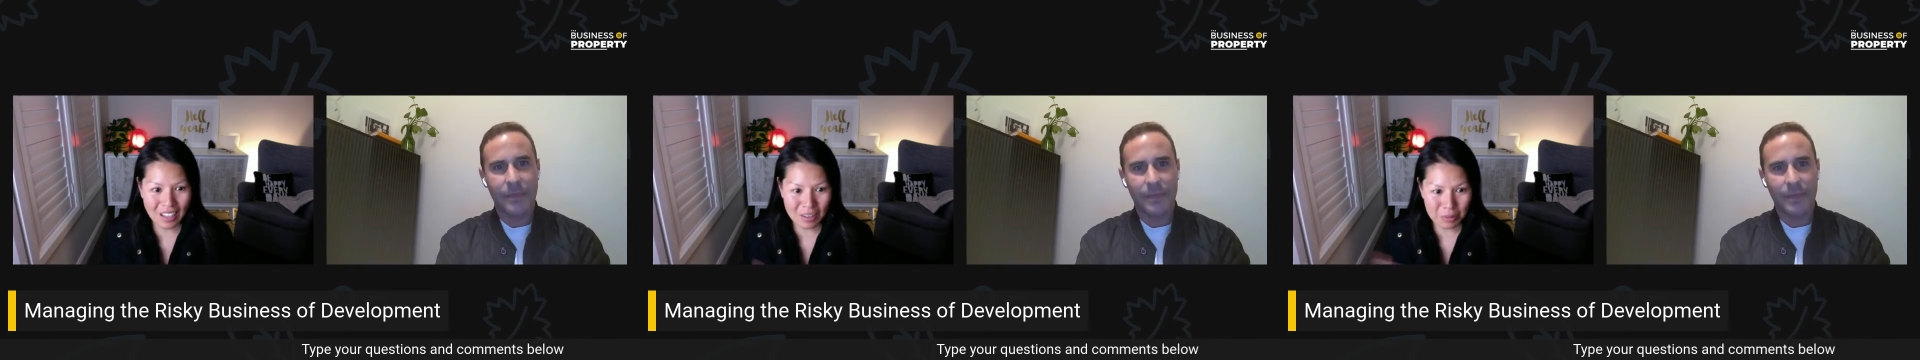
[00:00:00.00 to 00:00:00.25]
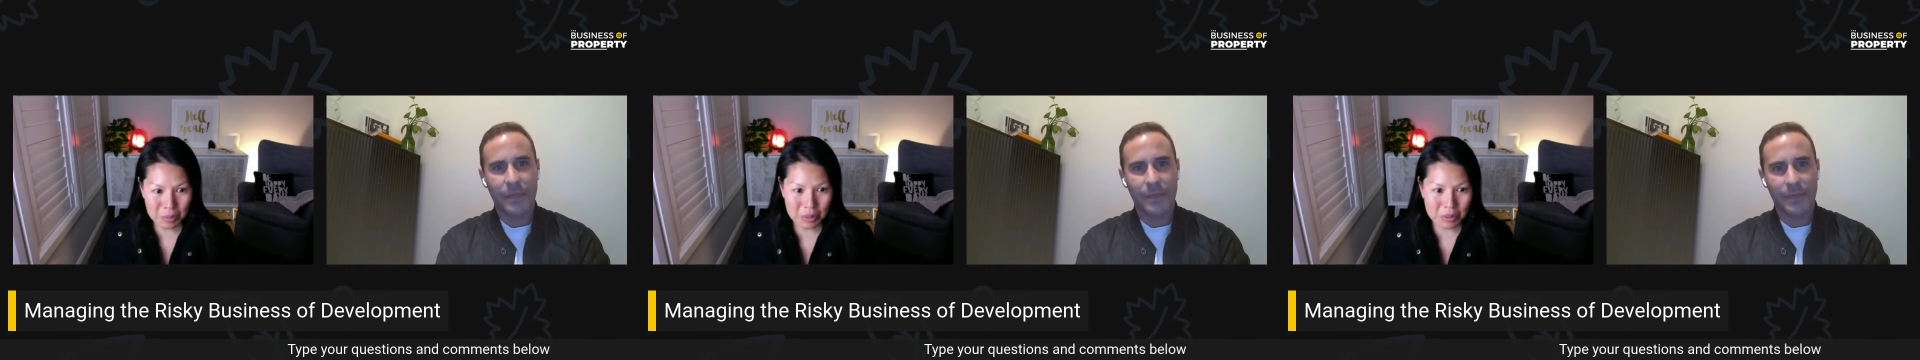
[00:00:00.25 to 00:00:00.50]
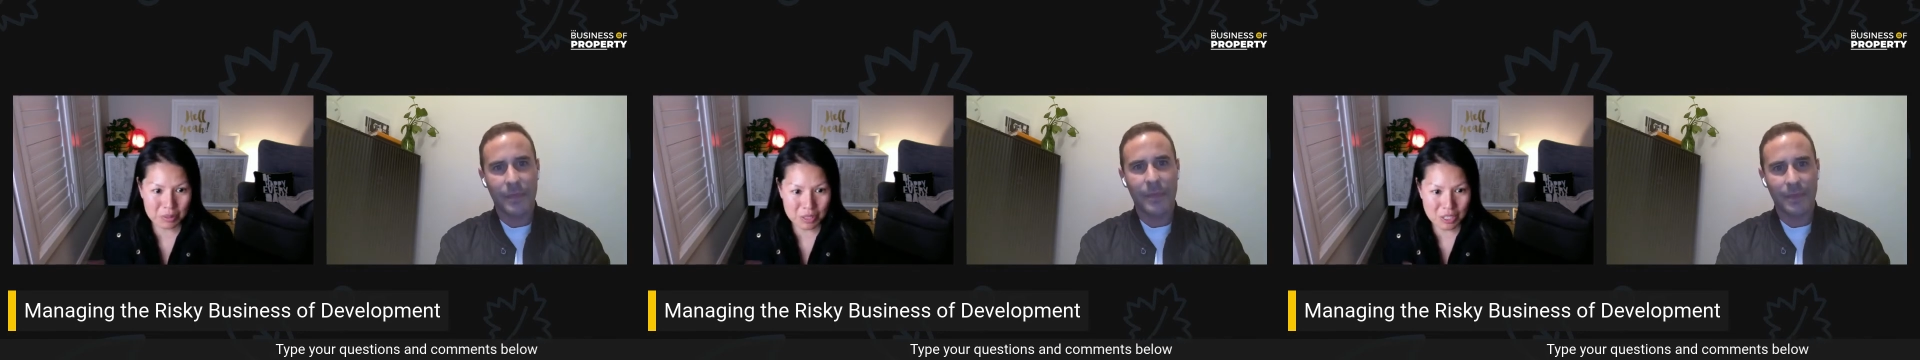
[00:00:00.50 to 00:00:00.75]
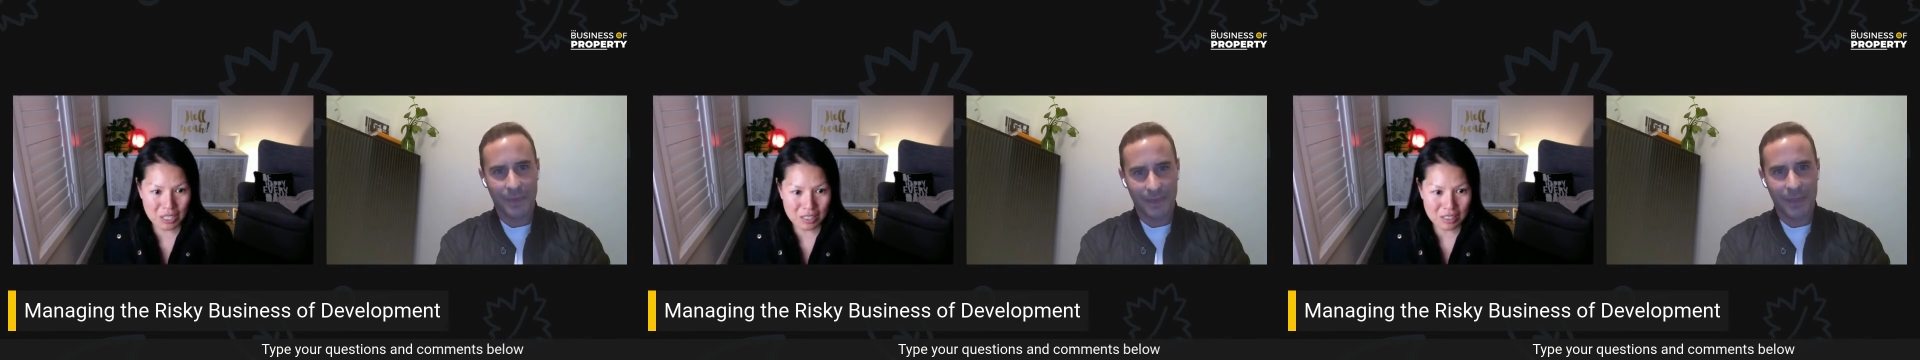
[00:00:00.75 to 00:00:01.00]
Speaker 1: have a bit of a
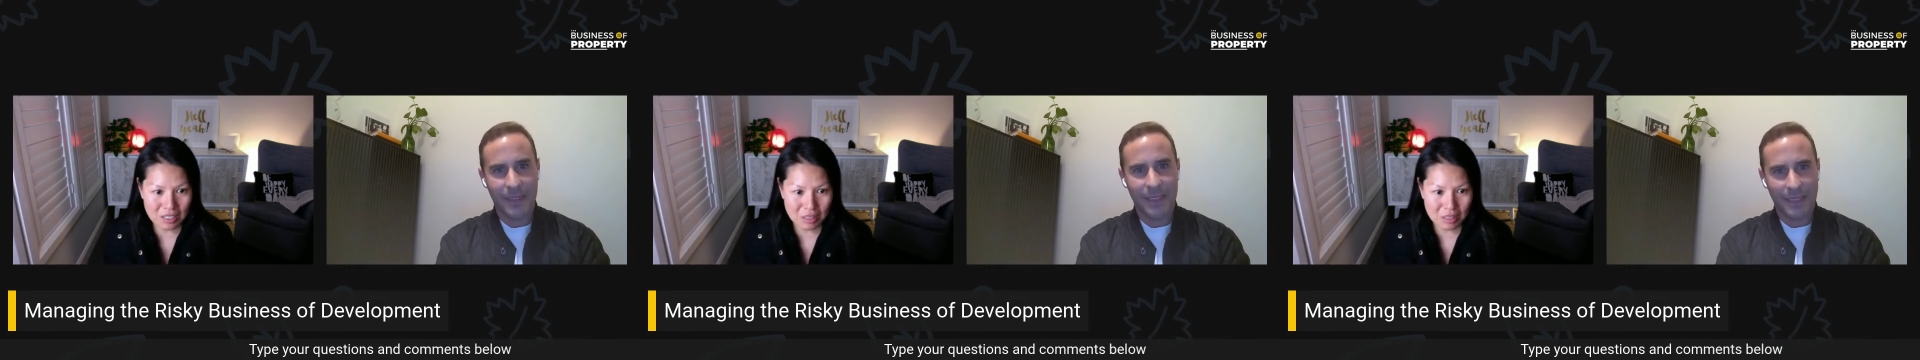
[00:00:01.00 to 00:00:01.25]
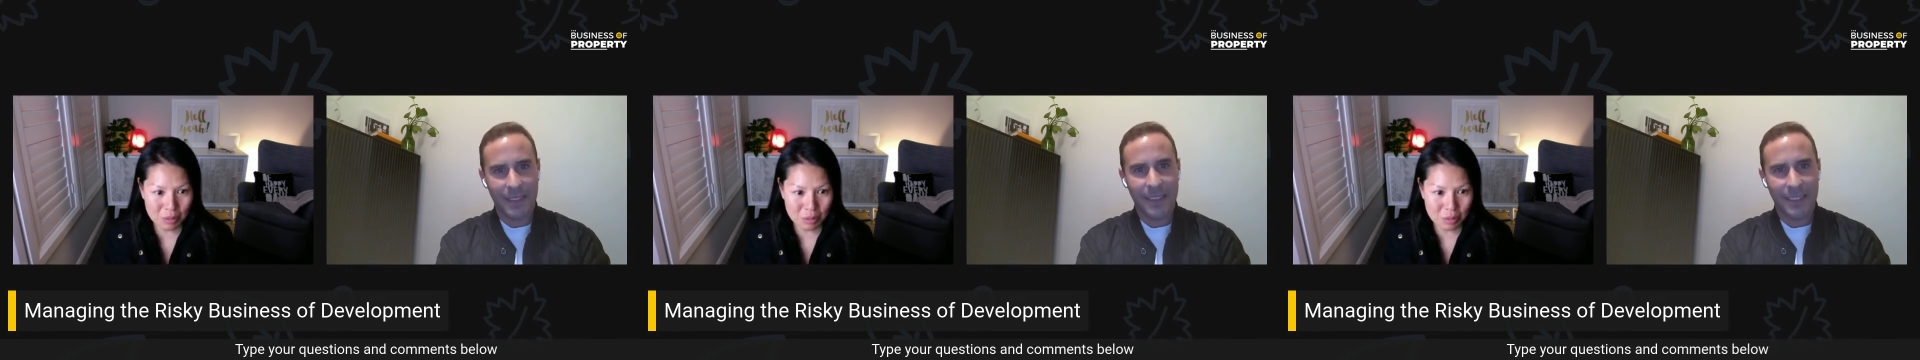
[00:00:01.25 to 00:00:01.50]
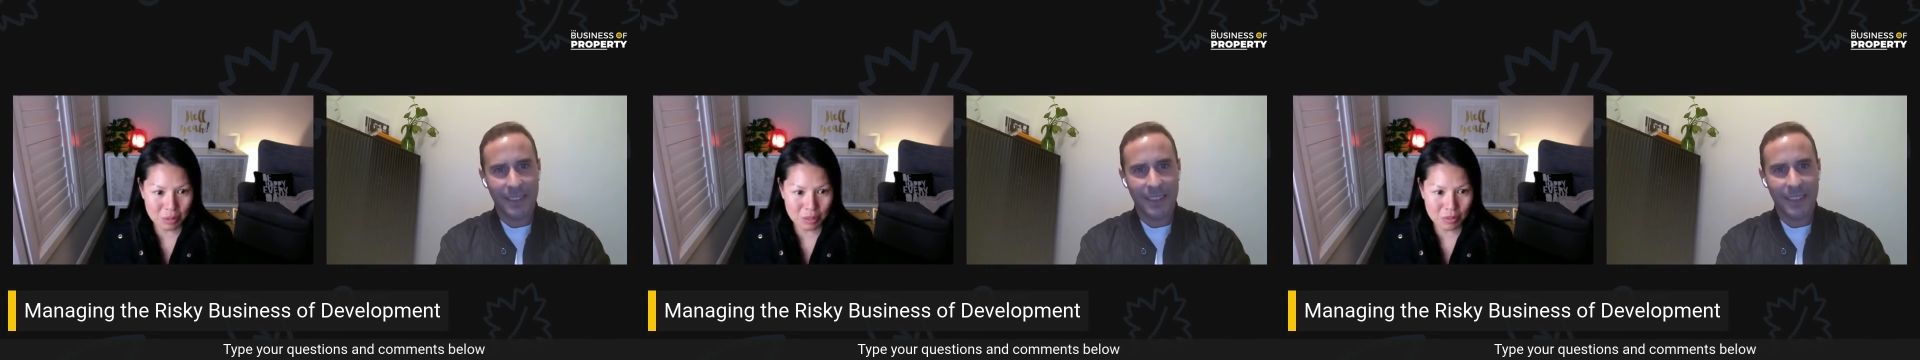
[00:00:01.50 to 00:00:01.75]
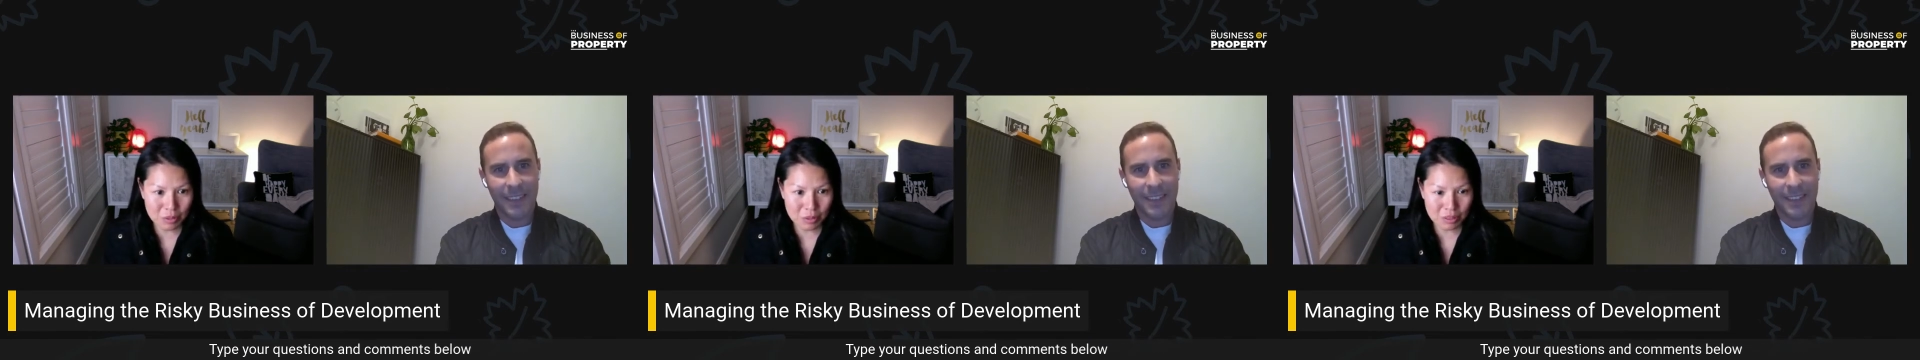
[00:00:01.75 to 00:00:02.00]
chat to them as well
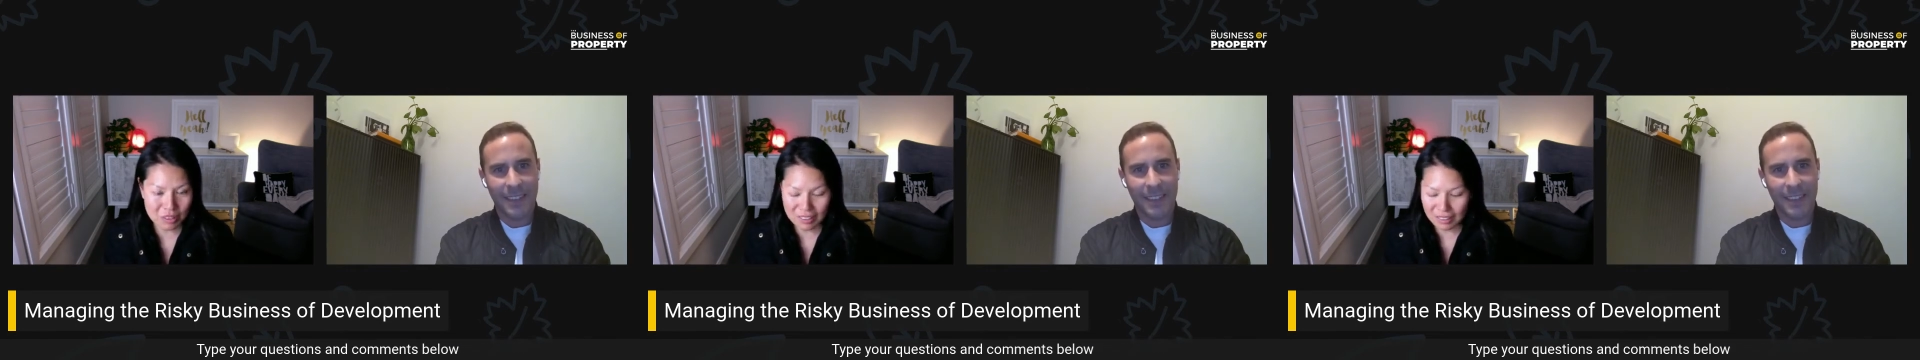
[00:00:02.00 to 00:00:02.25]
if you're